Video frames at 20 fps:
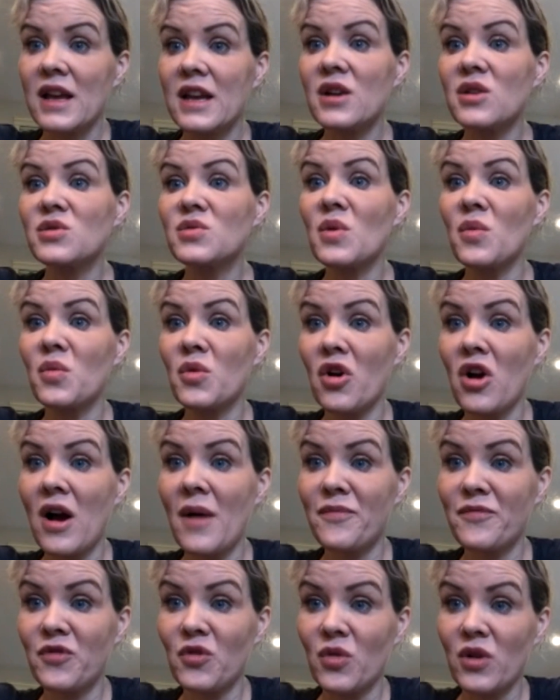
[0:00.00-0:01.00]
Here's what we're
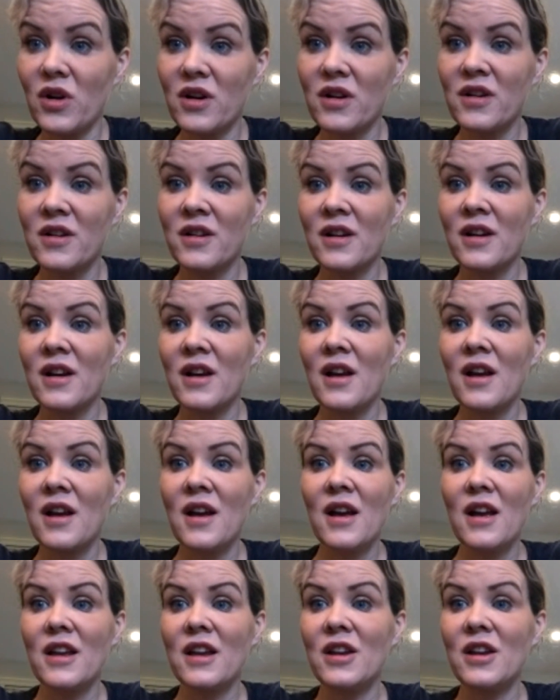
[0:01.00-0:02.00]
up for.
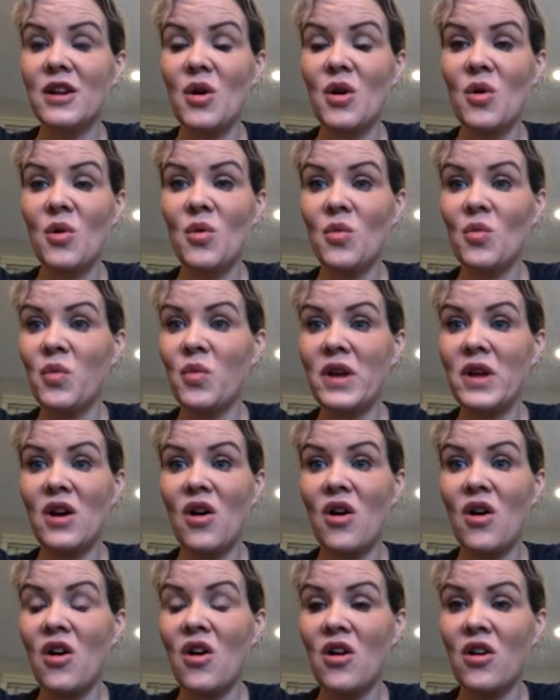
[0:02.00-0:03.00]
You know, we
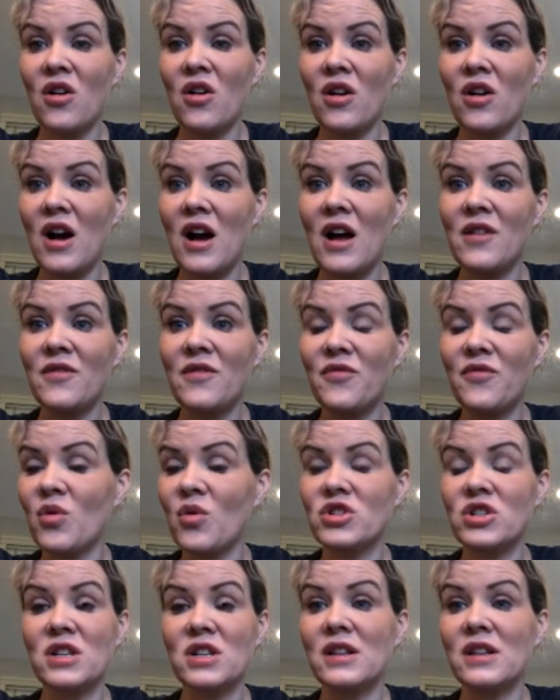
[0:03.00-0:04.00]
are
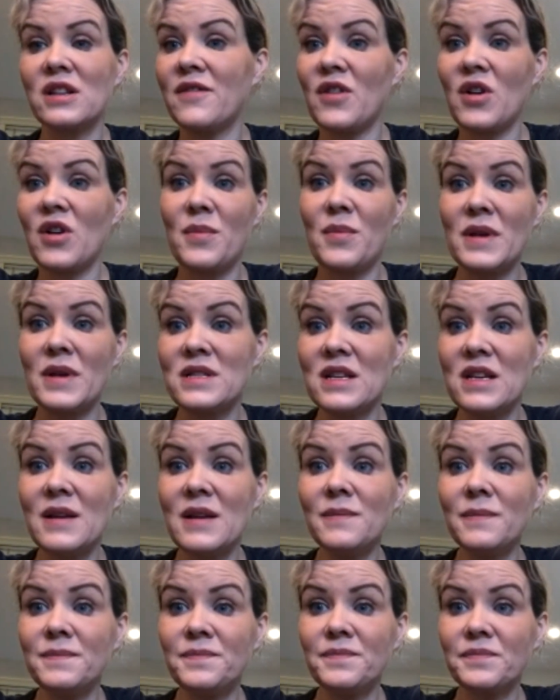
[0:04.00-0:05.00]
unfortunately very
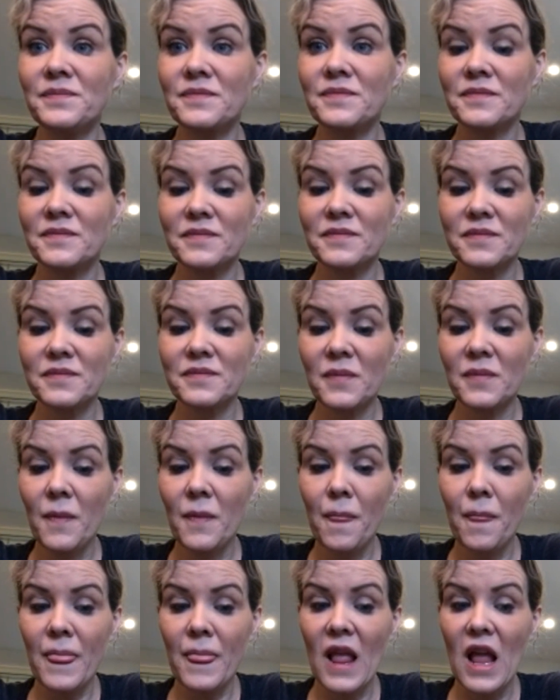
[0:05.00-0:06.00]
busy
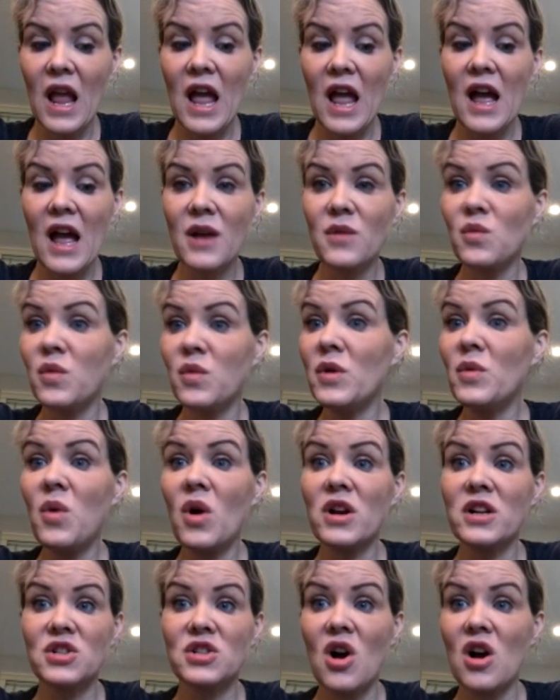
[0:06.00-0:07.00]
and we
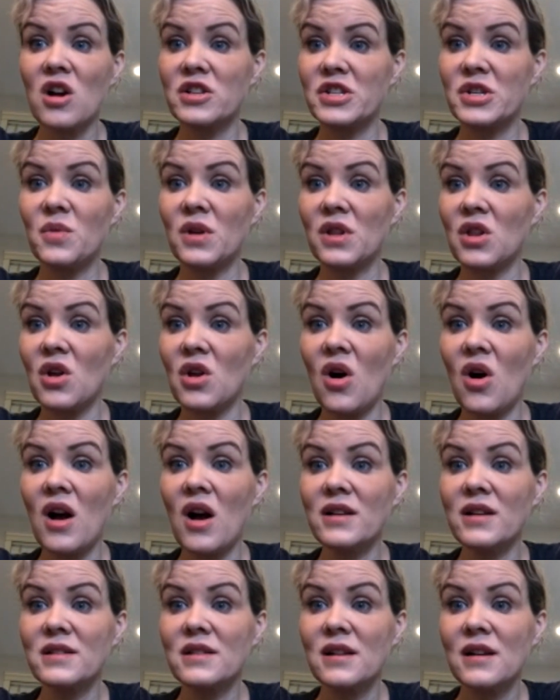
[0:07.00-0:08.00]
want to talk to you a
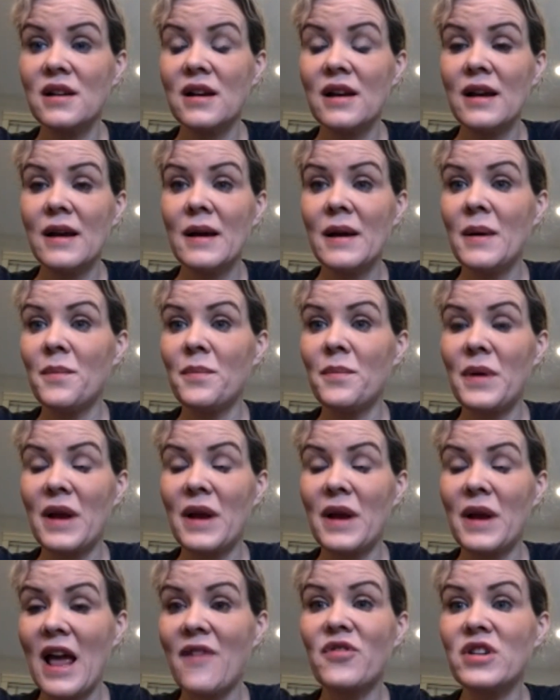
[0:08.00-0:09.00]
lot,
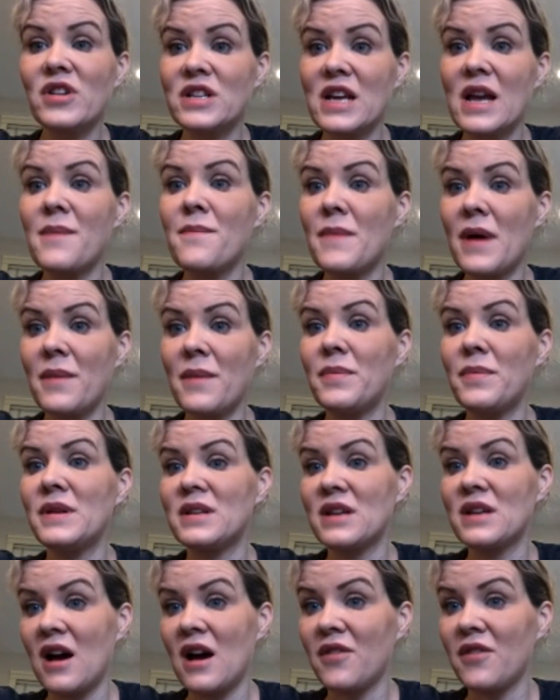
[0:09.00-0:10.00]
but every day might be
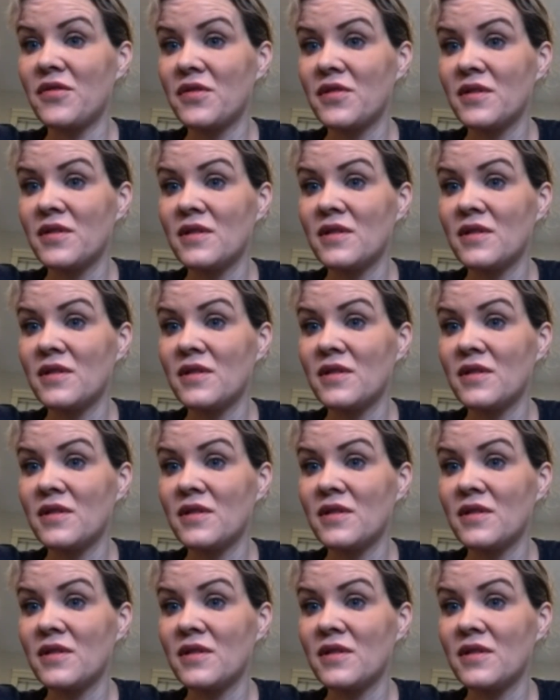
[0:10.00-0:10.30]
tough.